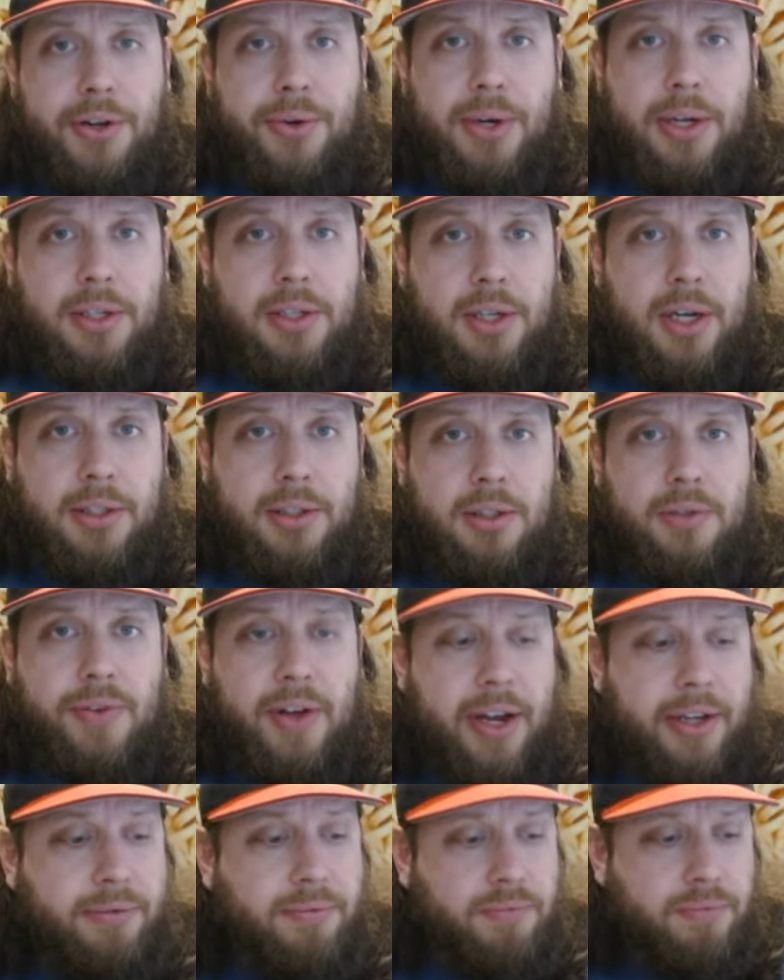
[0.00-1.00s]
The vinaigrette
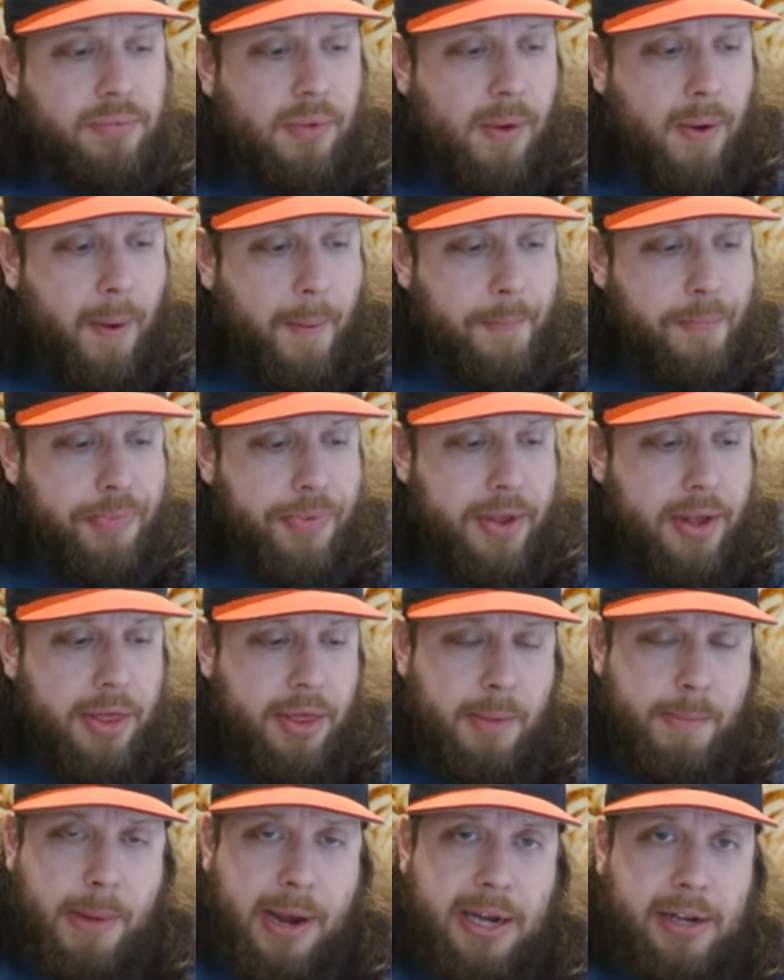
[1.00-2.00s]
sauce is fine
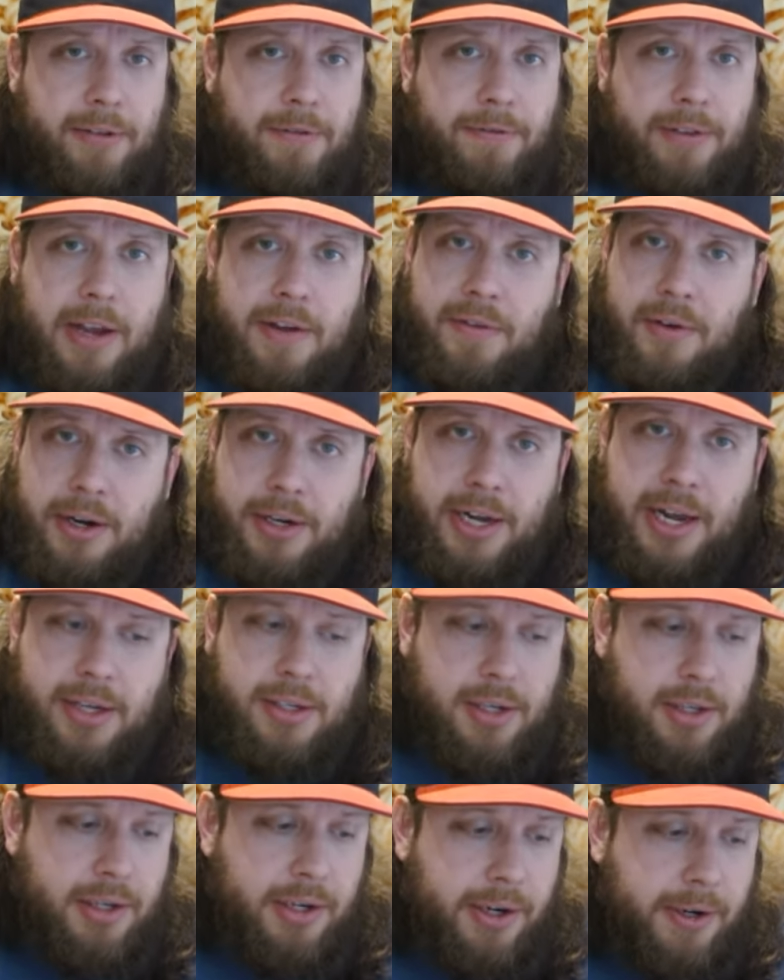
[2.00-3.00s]
the main flavor
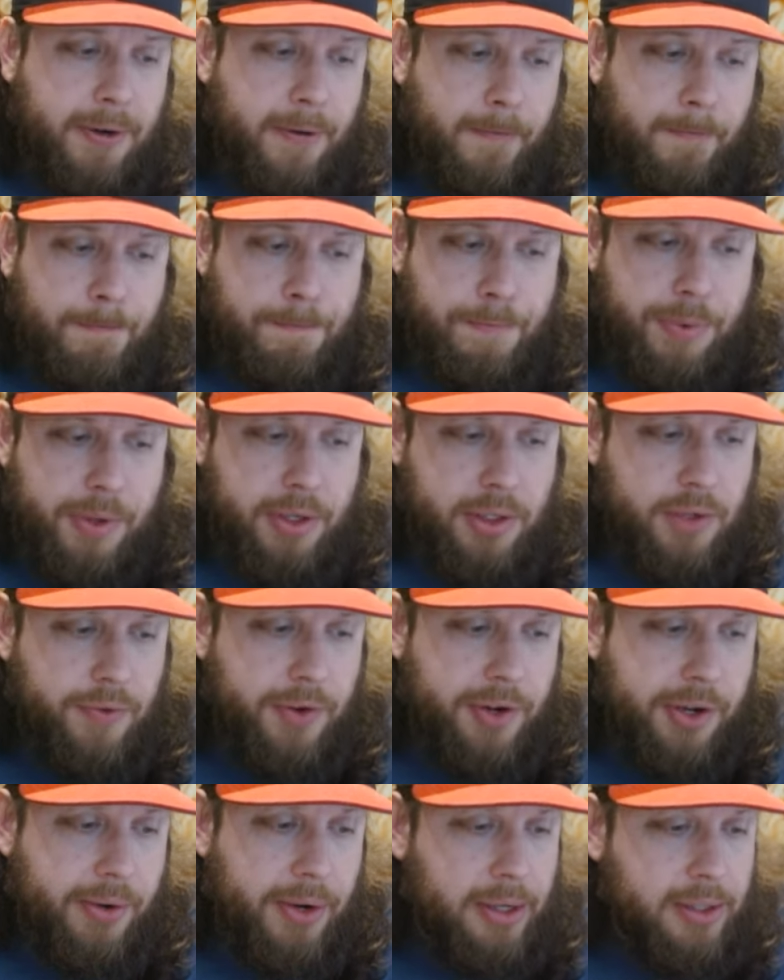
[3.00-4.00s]
I taste in here
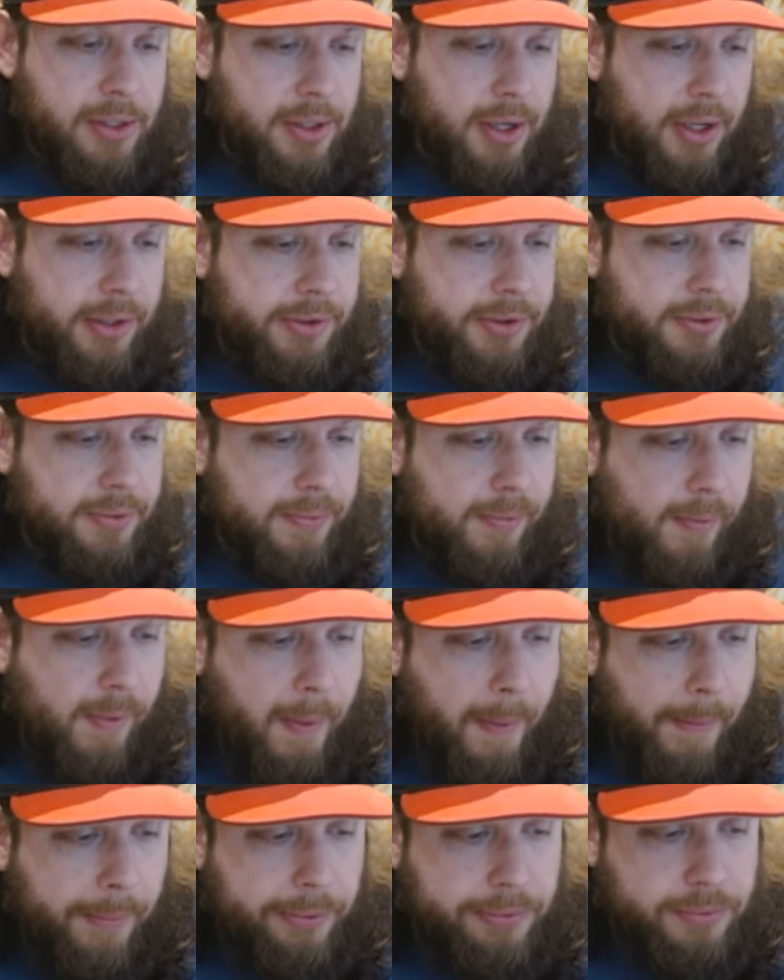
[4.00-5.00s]
is the vinaigrette sauce.
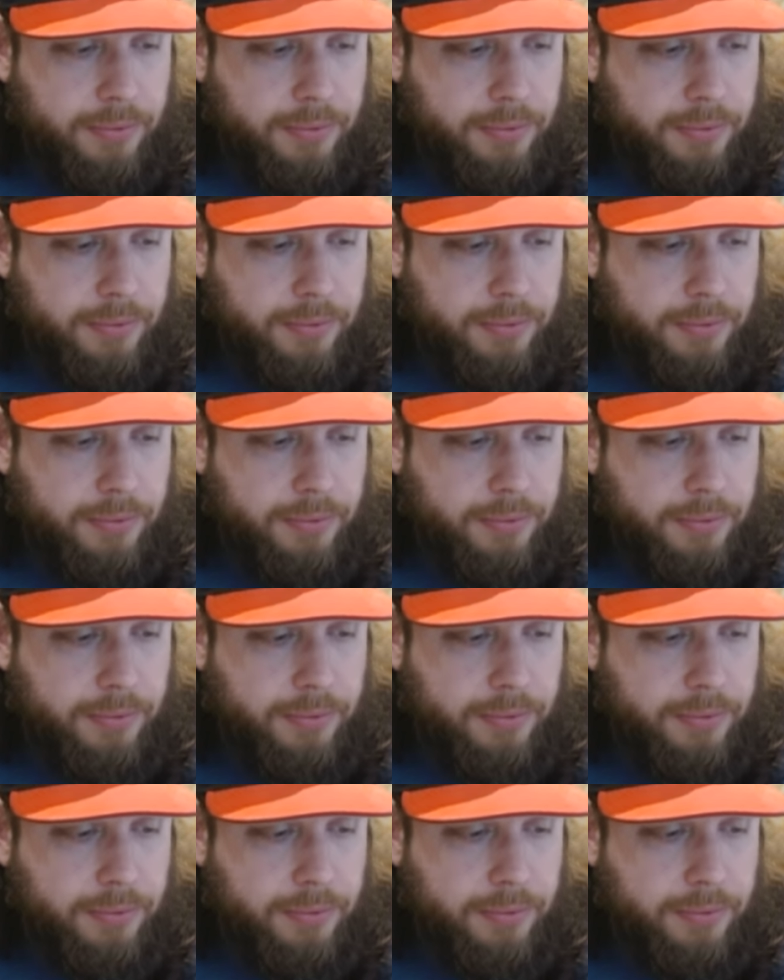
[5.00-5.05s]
